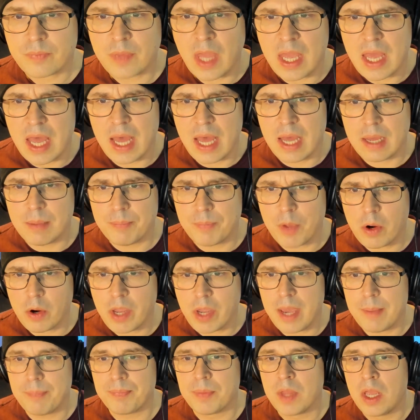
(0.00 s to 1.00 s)

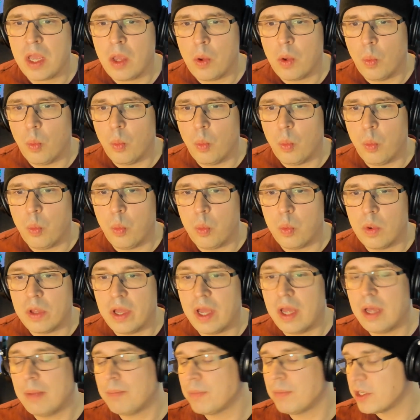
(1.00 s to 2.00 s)
Okay,
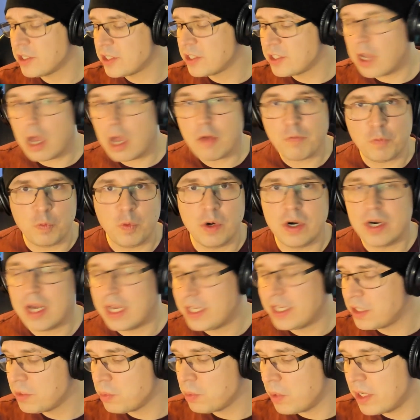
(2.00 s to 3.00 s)
software. I
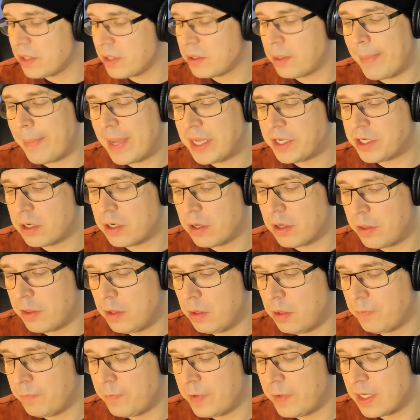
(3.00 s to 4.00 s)
just wanted to mention a
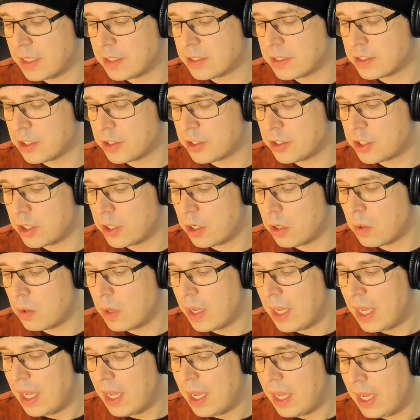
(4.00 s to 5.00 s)
few things.
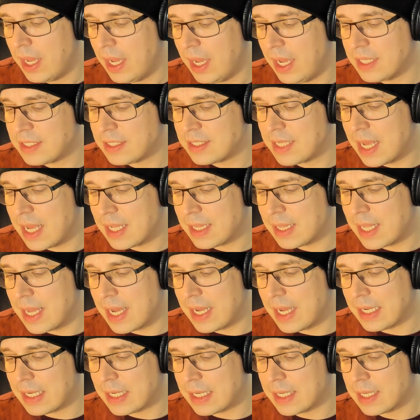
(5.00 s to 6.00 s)
So it's not
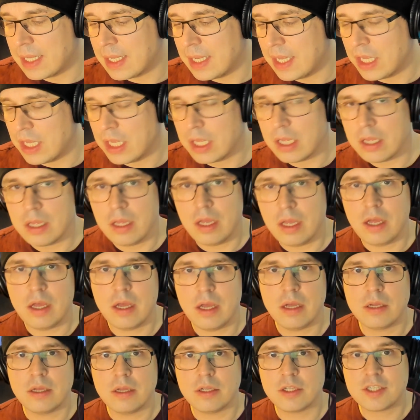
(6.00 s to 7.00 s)
like
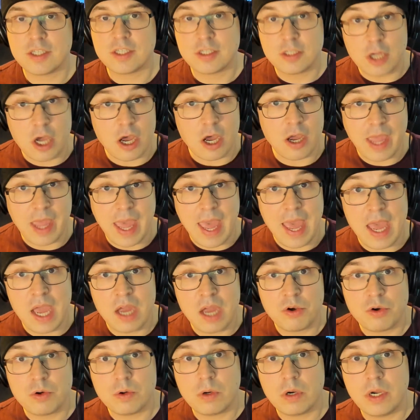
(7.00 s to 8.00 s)
stock
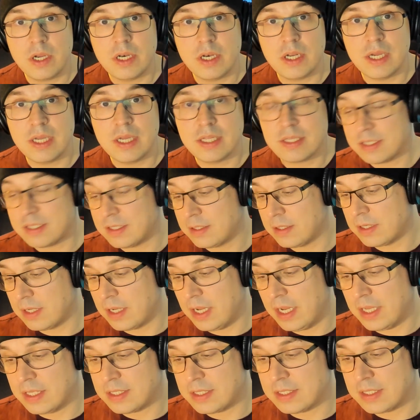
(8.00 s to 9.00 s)
Android.
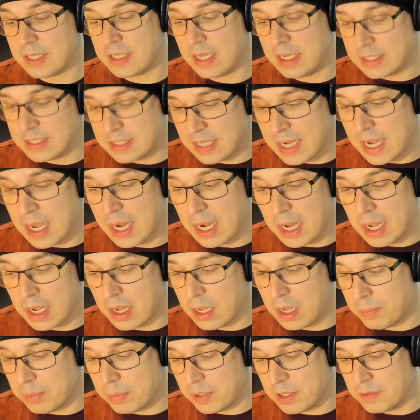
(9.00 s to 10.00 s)
It's got a
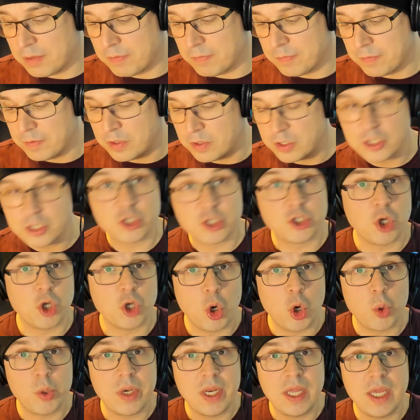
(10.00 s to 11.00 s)
couple of
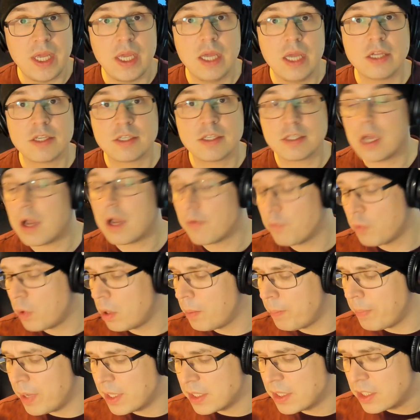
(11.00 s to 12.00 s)
Sony software,
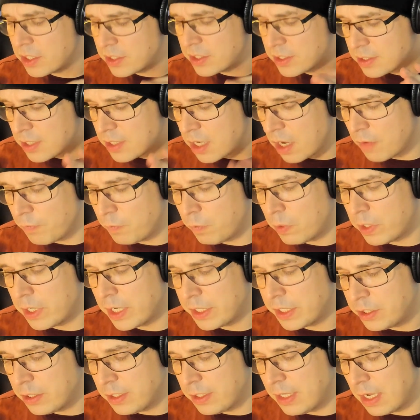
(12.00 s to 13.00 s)
but the software
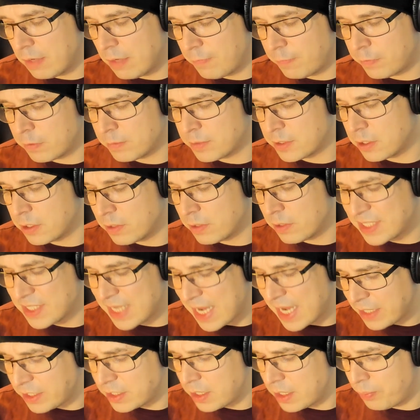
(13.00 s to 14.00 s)
that you get from Sony is
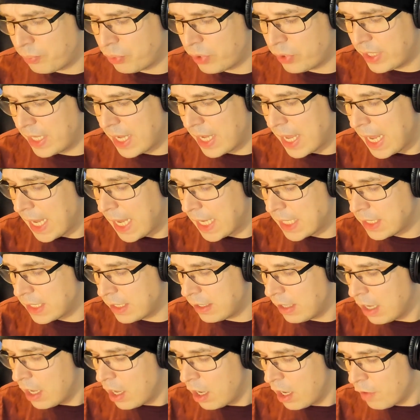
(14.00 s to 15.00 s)
actually pretty
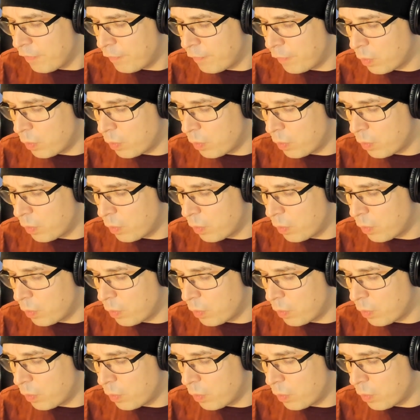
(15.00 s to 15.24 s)
handy. For